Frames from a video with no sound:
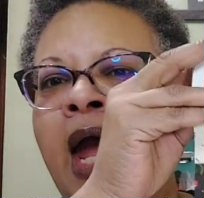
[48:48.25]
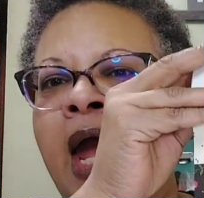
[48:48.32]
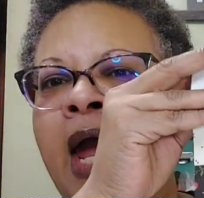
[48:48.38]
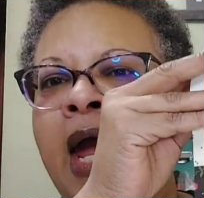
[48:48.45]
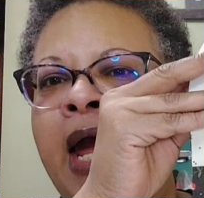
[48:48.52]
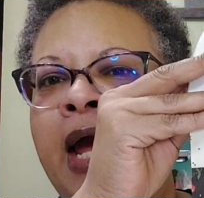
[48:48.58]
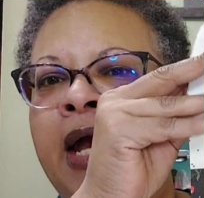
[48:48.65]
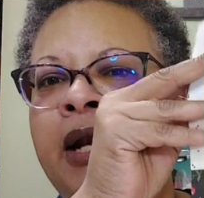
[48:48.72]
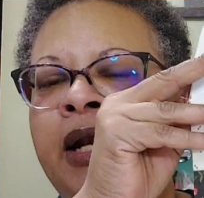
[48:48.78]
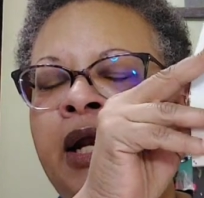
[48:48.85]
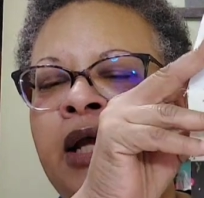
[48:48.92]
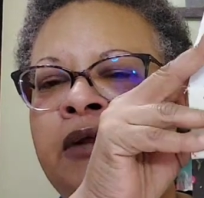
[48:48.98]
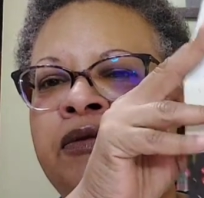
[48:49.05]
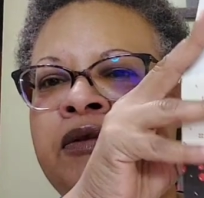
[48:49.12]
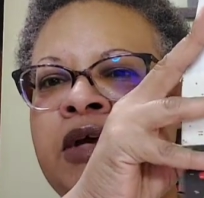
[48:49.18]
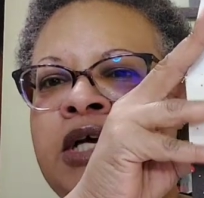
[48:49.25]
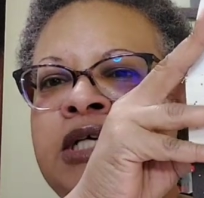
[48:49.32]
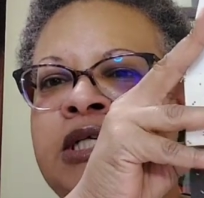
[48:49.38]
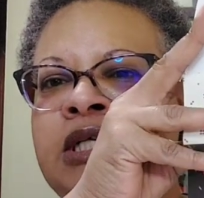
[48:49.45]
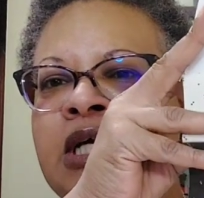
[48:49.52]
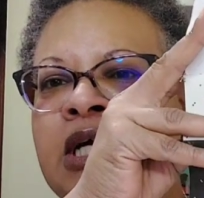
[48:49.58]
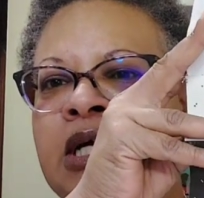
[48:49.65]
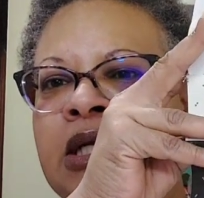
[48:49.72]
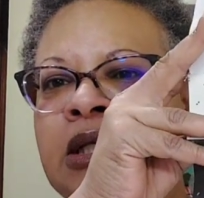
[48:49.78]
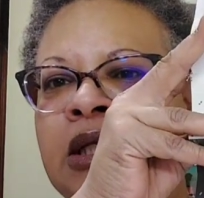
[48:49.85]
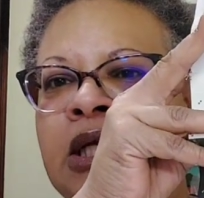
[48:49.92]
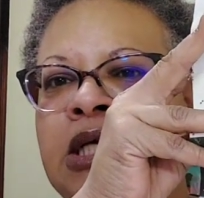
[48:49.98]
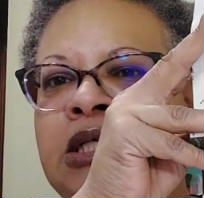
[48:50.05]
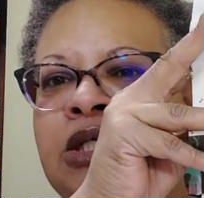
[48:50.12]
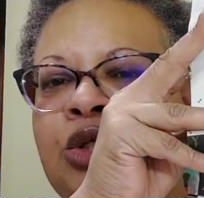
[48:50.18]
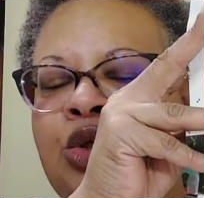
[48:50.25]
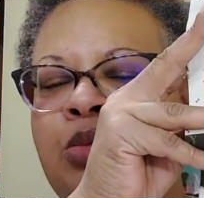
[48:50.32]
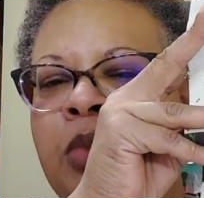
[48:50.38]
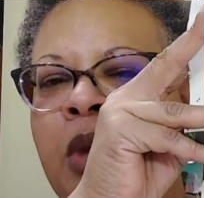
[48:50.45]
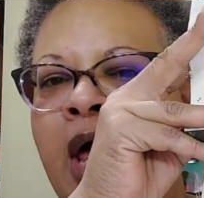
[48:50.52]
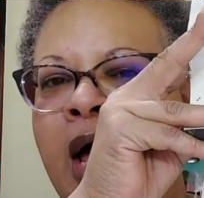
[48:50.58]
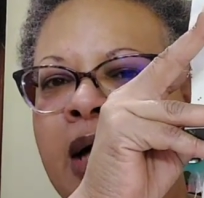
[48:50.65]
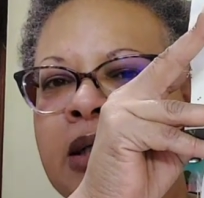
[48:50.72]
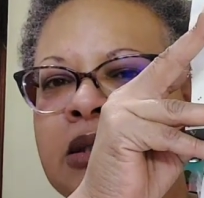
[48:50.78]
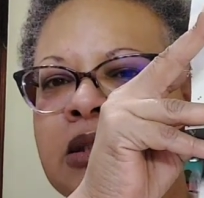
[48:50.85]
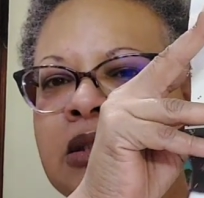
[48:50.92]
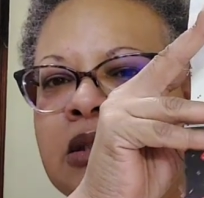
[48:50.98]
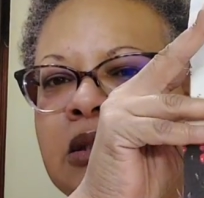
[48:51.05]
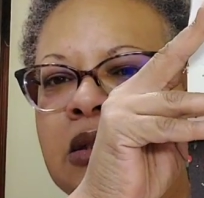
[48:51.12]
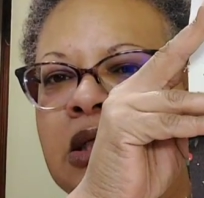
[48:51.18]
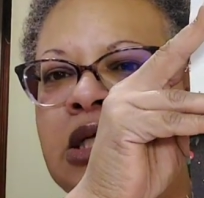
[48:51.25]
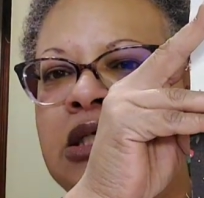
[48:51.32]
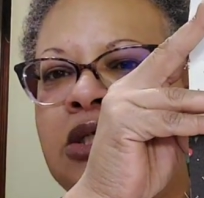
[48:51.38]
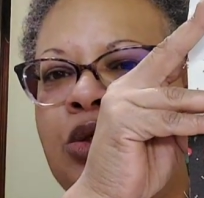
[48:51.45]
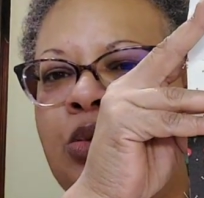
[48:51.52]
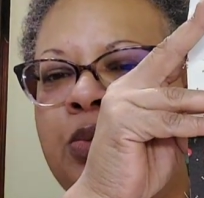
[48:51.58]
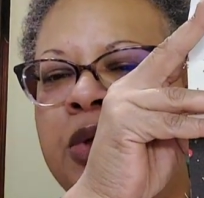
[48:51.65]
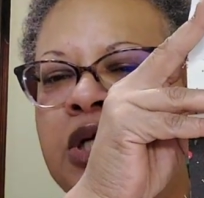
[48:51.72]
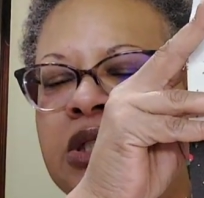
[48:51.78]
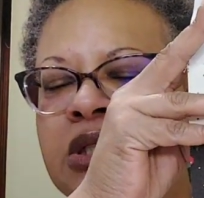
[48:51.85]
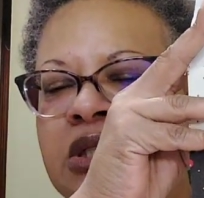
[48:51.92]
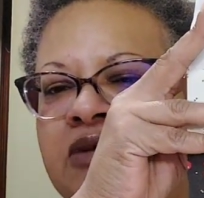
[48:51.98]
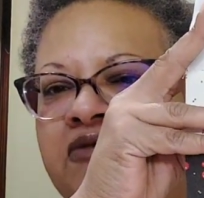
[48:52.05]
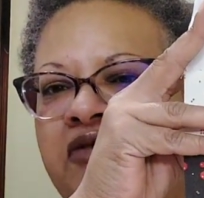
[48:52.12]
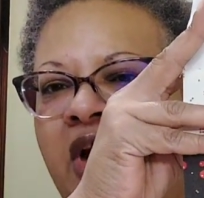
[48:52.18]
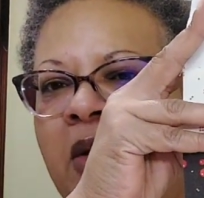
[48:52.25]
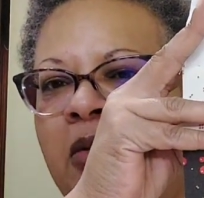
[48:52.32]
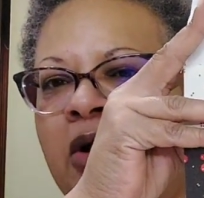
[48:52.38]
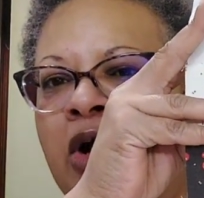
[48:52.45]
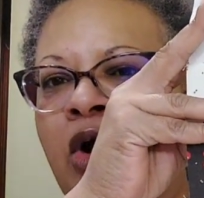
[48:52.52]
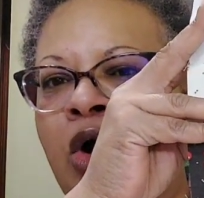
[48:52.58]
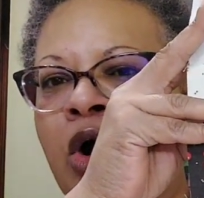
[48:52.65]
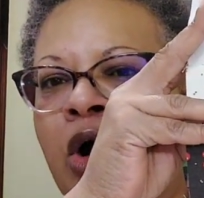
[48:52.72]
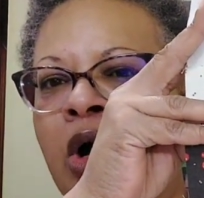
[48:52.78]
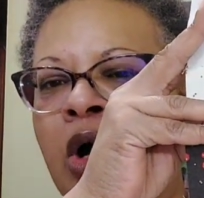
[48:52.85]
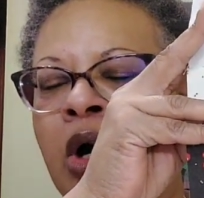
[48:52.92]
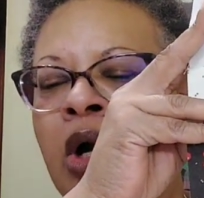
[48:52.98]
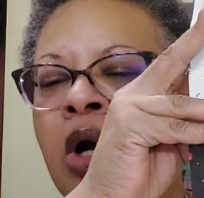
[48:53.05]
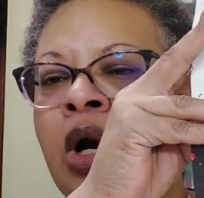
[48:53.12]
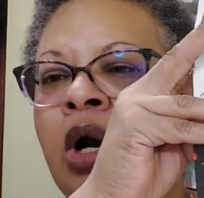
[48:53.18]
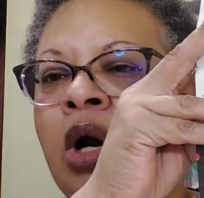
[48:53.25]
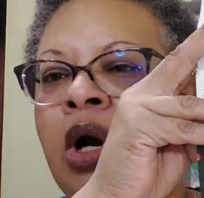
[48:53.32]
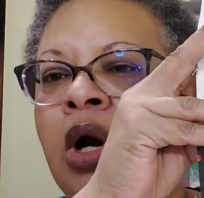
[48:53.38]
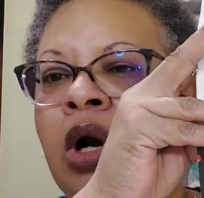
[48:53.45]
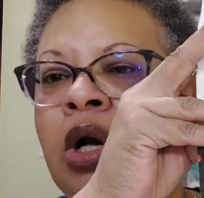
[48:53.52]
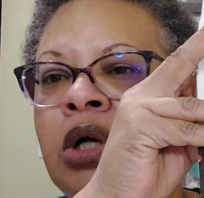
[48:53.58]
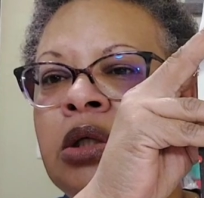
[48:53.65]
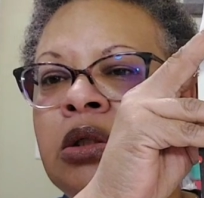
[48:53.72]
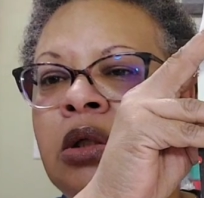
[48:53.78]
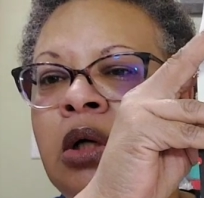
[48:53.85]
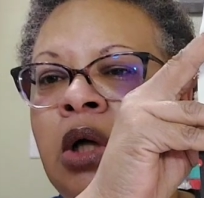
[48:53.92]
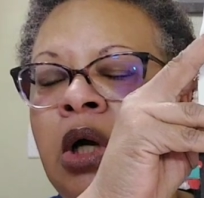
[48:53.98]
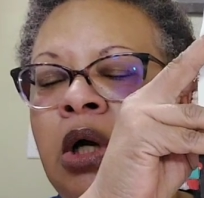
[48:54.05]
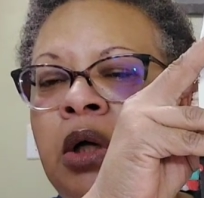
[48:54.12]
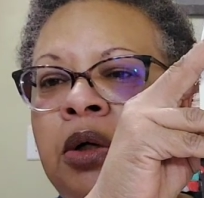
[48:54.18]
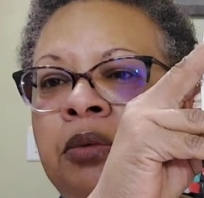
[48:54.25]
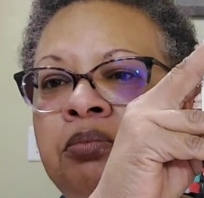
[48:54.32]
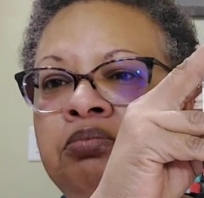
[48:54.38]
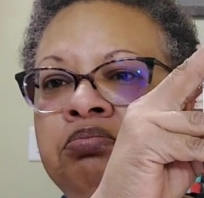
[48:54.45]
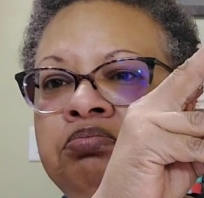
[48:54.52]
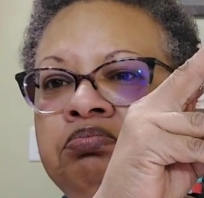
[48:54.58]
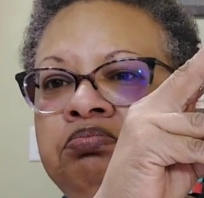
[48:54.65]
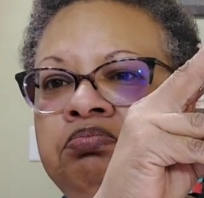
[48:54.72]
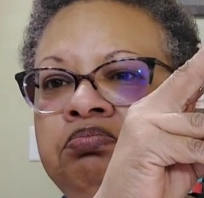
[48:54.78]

and this these two blocks these two pieces of fabric are um,